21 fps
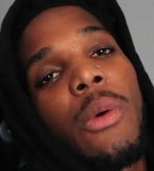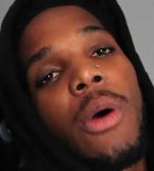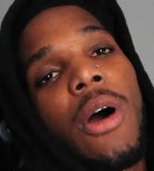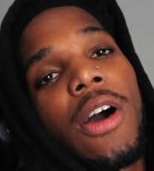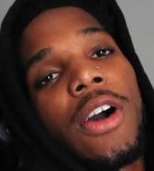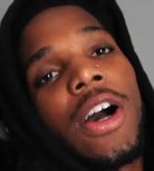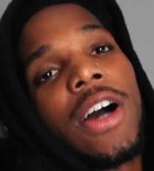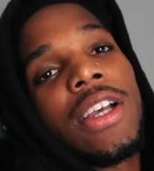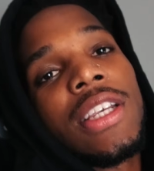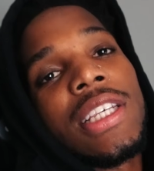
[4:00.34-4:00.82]

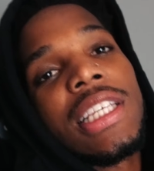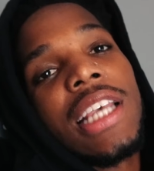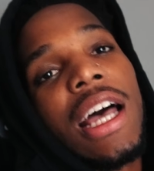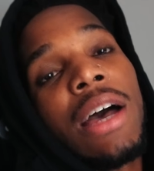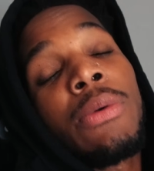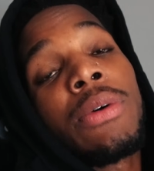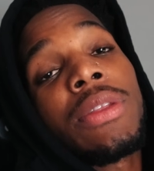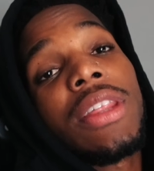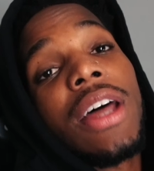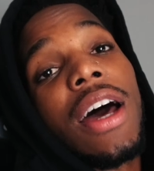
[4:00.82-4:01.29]
walk
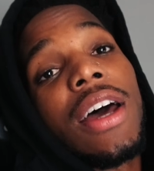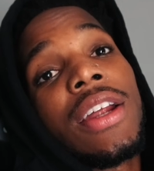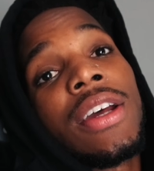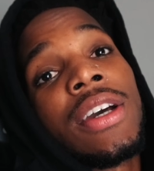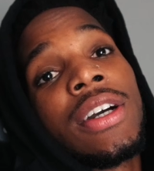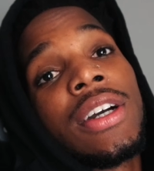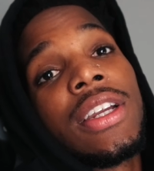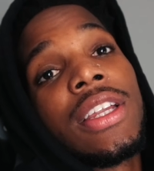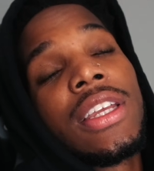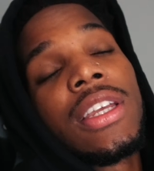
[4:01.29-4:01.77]
outside without a
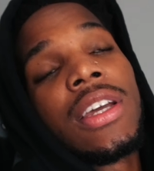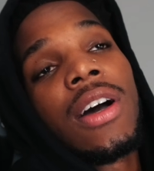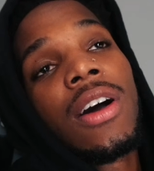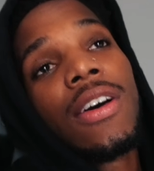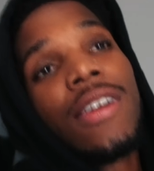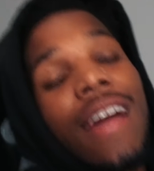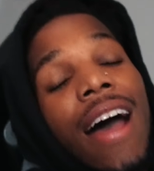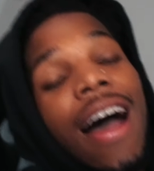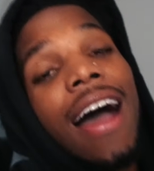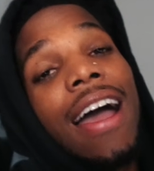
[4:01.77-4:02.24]
hoodie
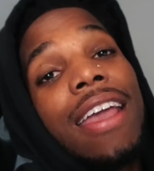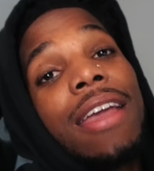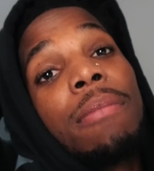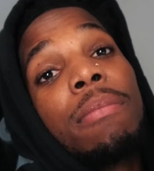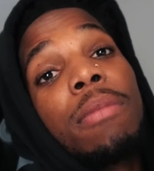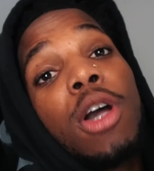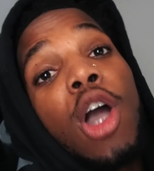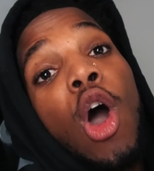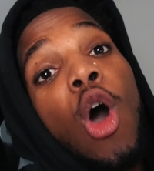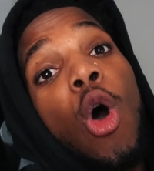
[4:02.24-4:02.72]
on, I
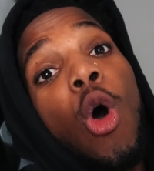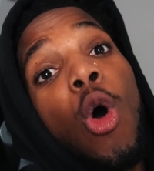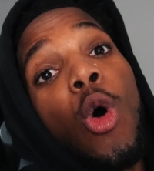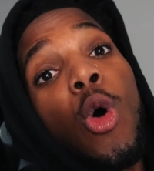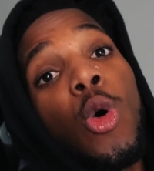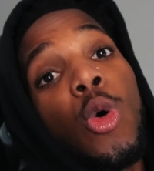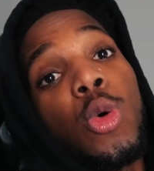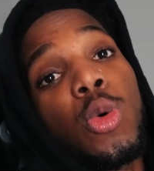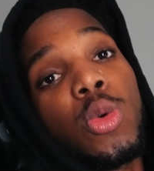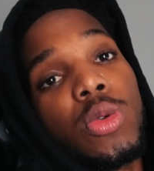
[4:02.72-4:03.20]
am
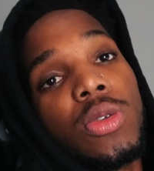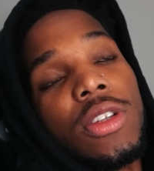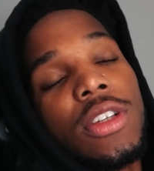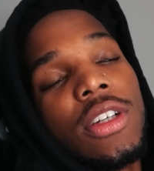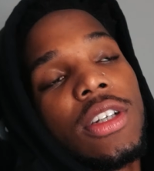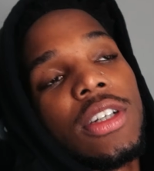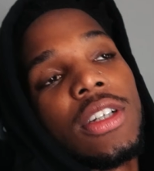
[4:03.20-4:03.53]
cold.